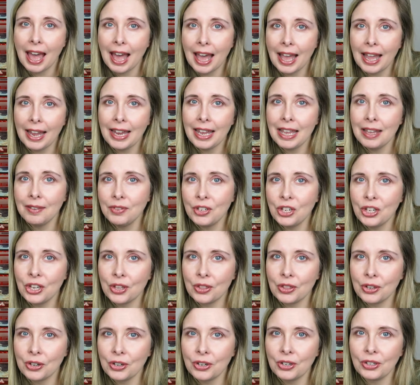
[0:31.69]
I have
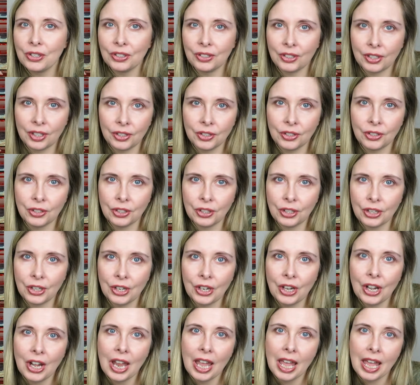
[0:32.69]
another
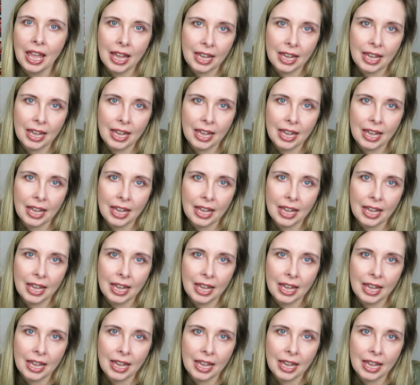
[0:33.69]
sister